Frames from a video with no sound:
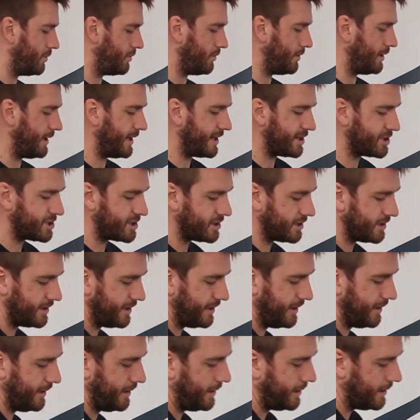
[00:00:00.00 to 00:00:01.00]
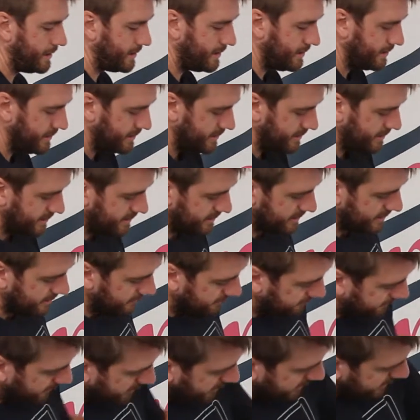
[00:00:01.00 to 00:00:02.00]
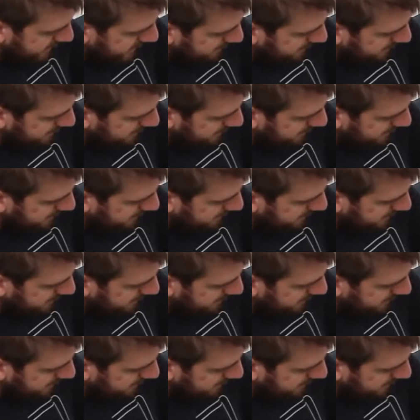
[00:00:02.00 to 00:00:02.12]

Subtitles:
we'll actually find